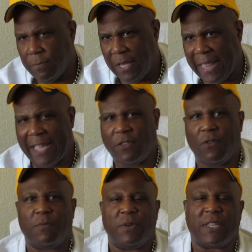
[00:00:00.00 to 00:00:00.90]
glad to
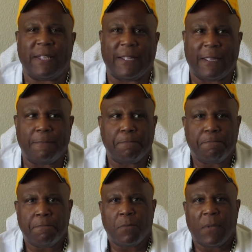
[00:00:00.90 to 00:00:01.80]
have presented
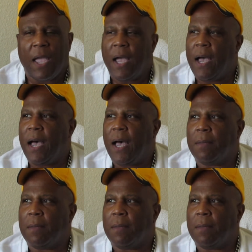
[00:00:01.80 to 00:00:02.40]
it.